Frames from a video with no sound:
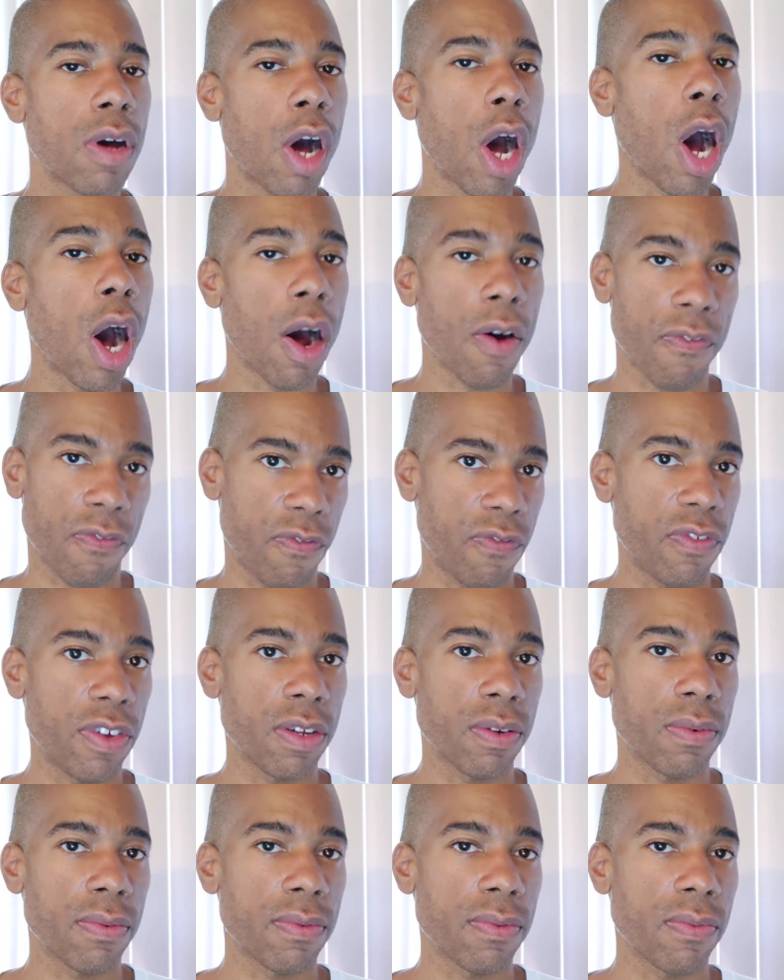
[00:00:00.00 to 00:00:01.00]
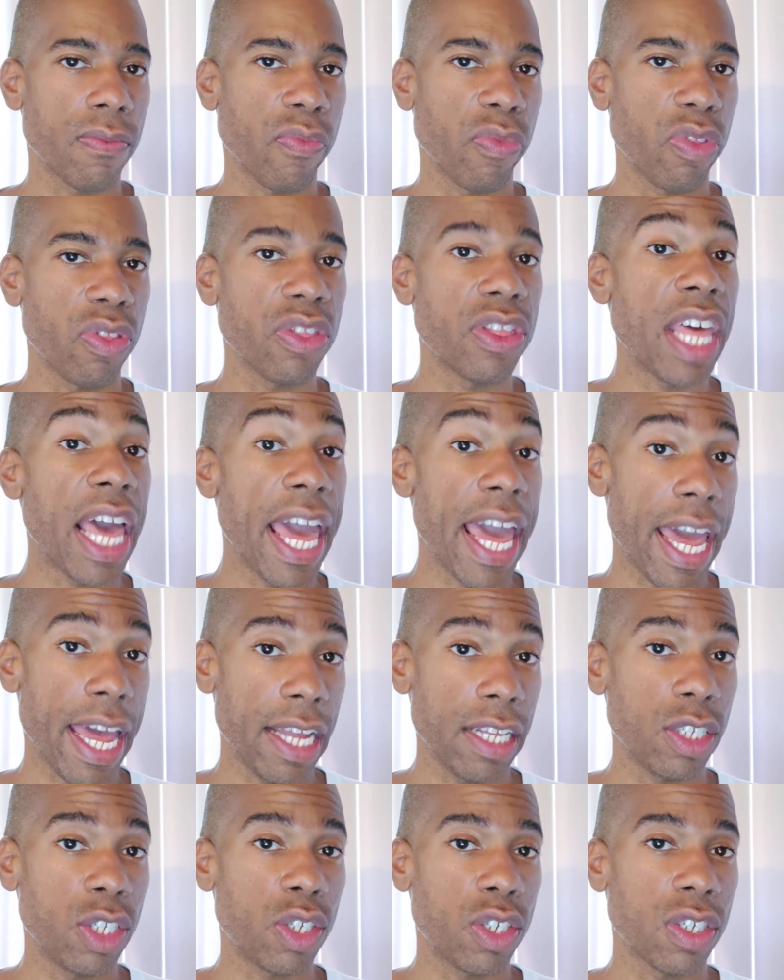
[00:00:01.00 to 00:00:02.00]
off the
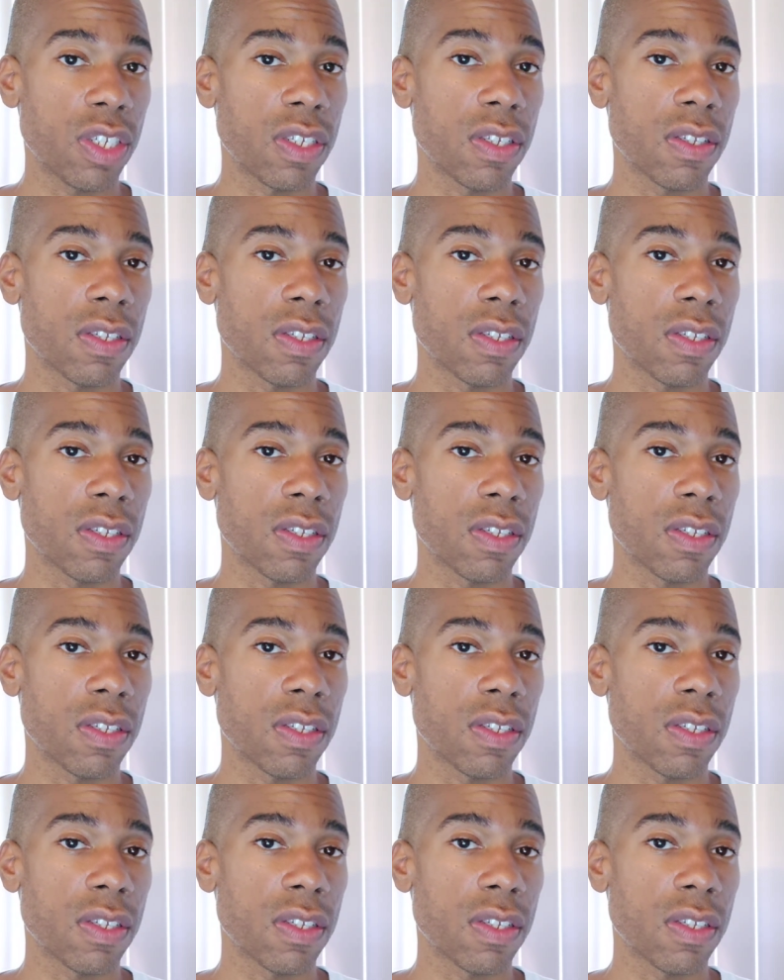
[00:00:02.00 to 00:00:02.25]
edge.